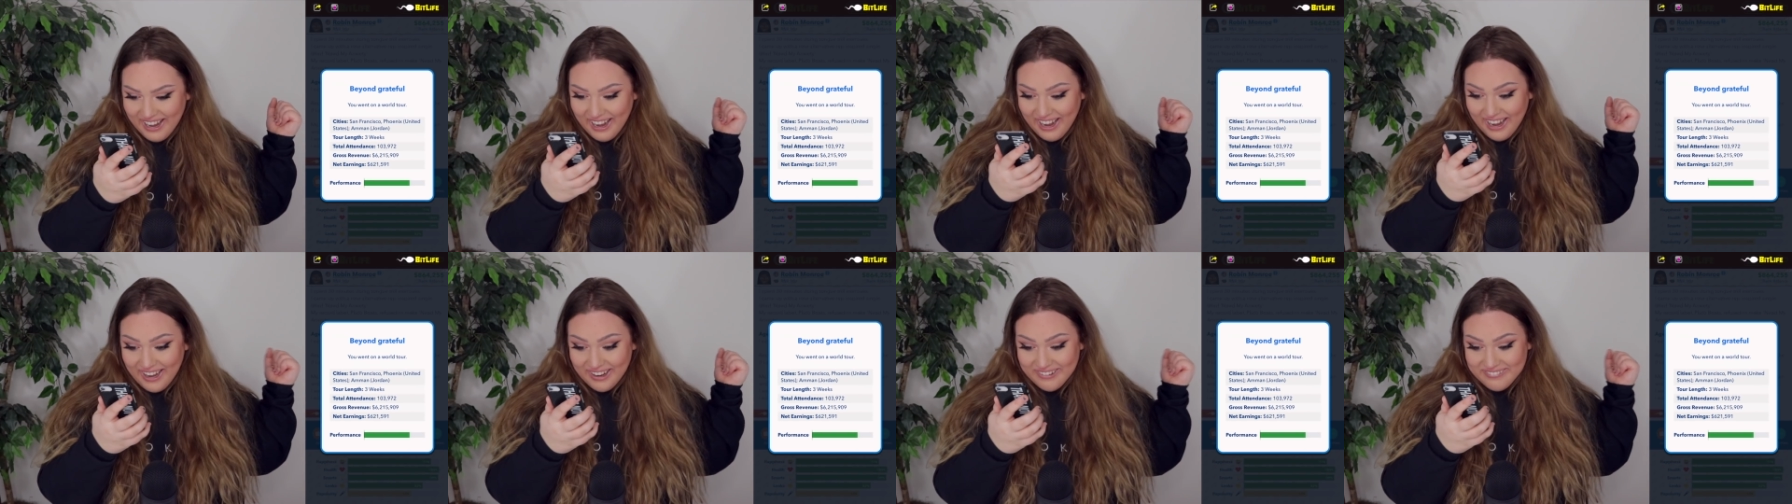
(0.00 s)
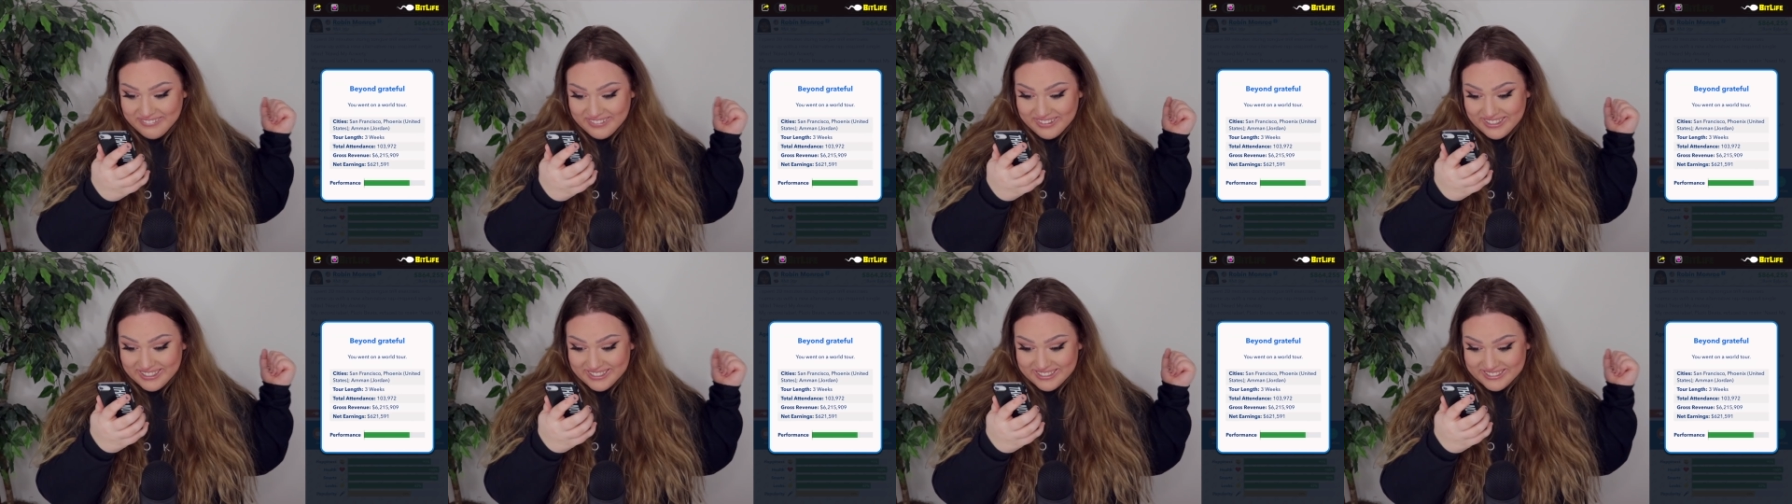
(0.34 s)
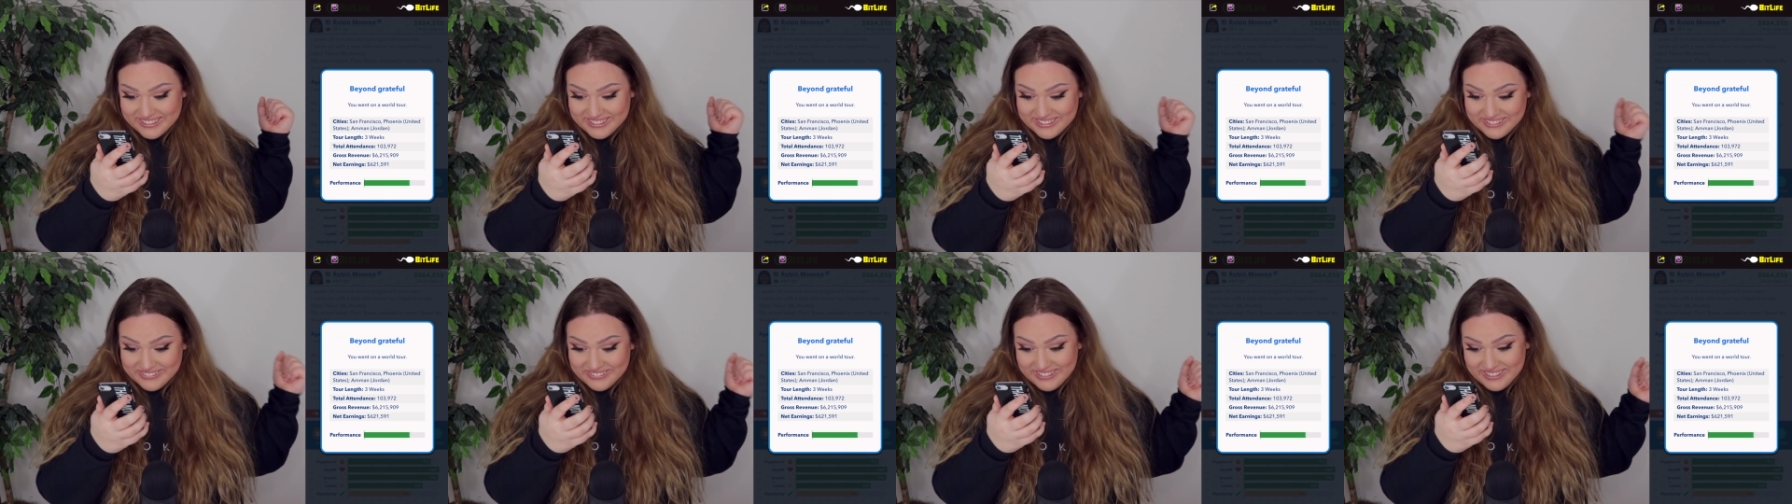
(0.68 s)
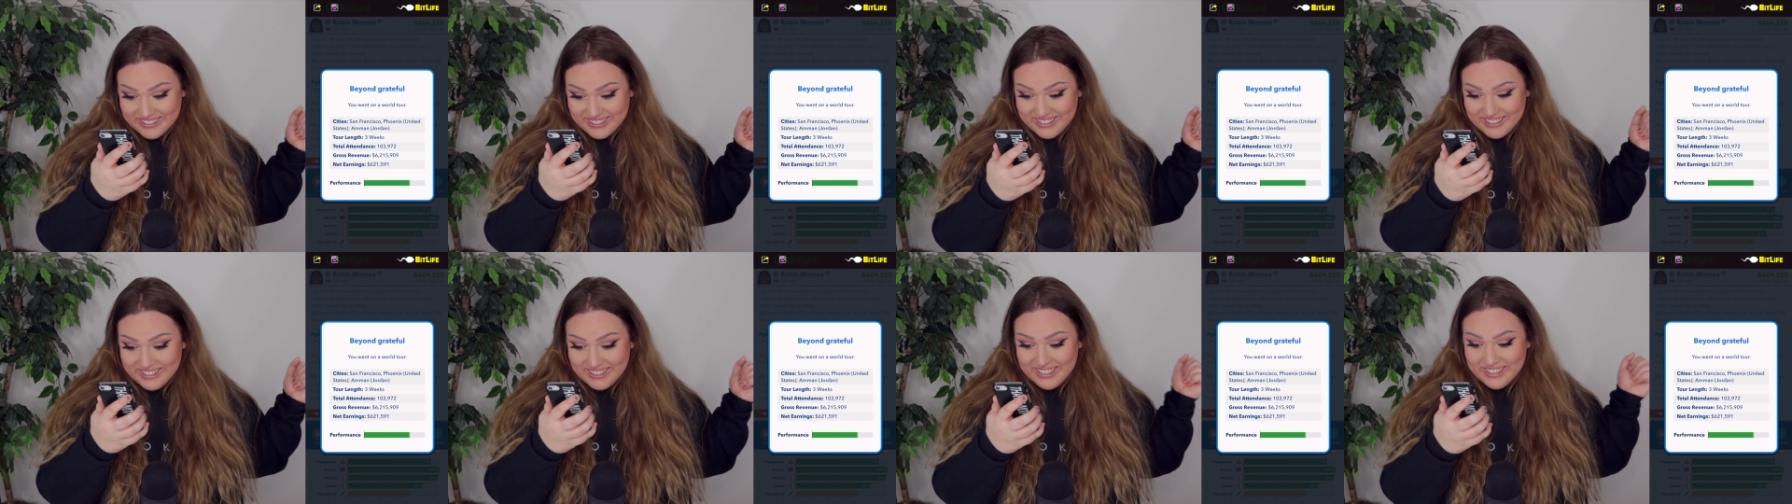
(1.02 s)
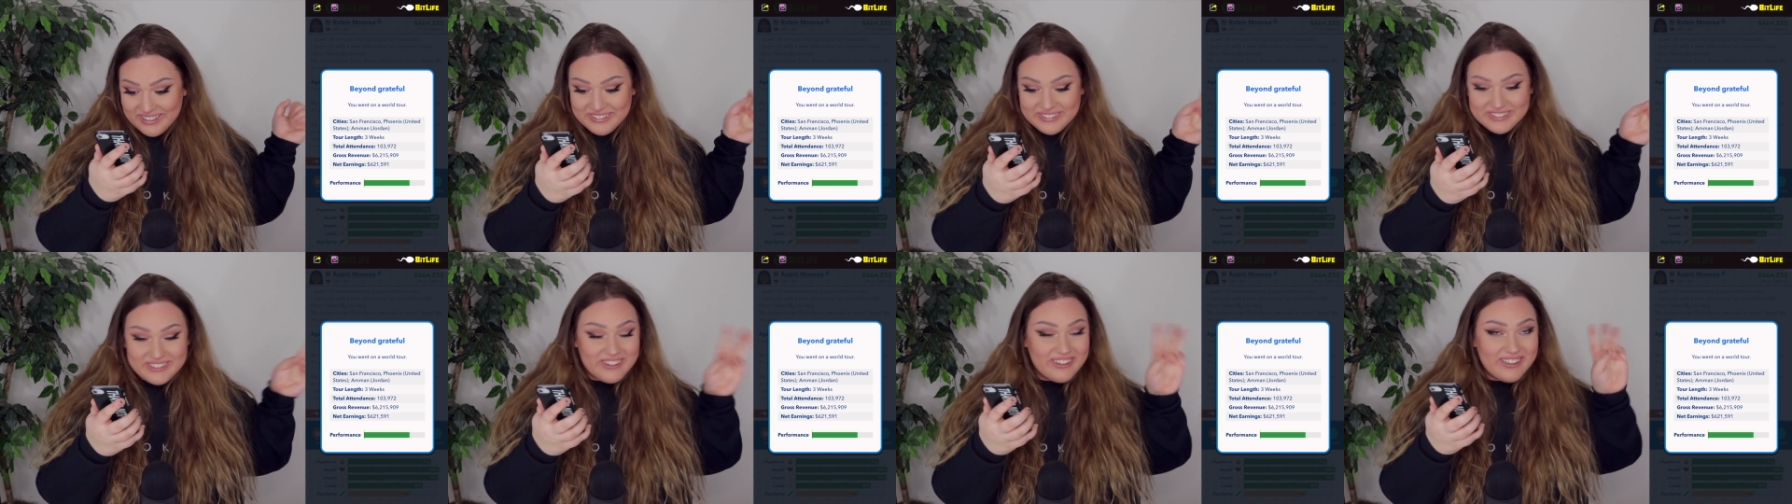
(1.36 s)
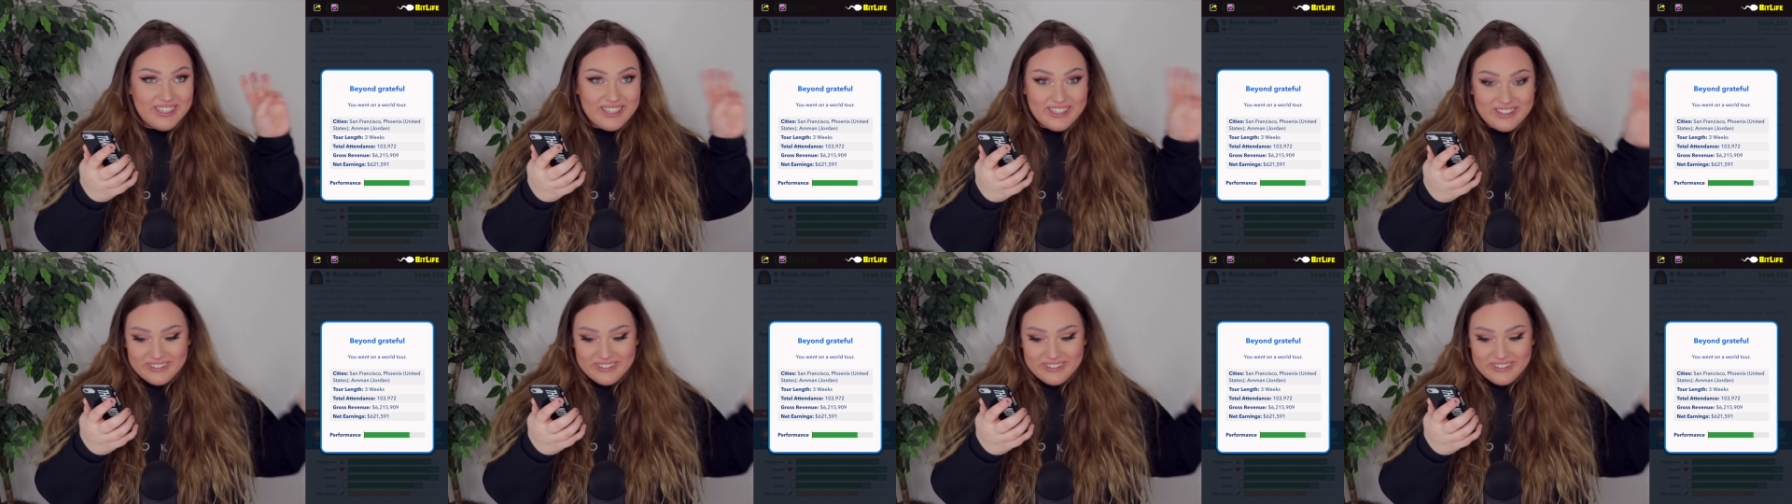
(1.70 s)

A world tour. It was only